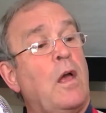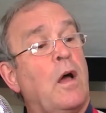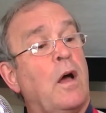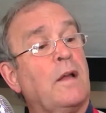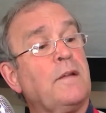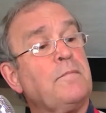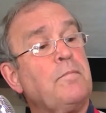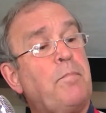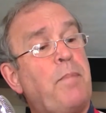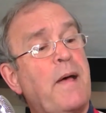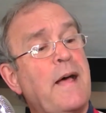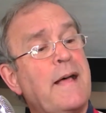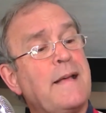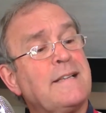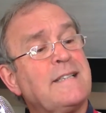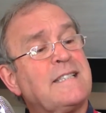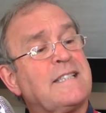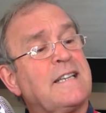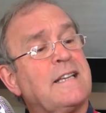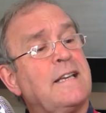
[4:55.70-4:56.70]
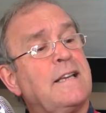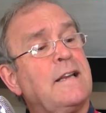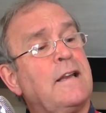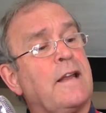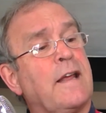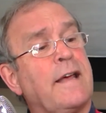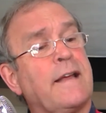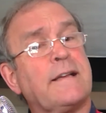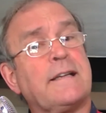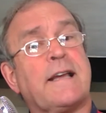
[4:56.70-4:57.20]
and Percy
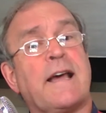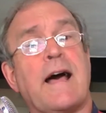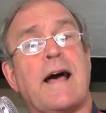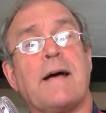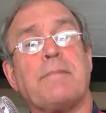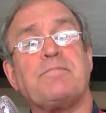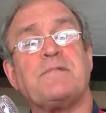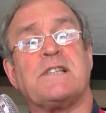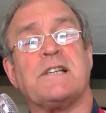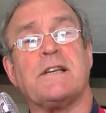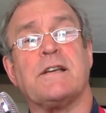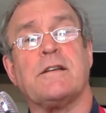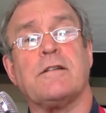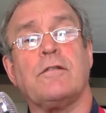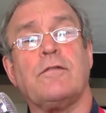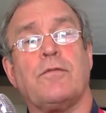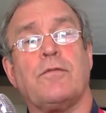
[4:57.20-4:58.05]
led captive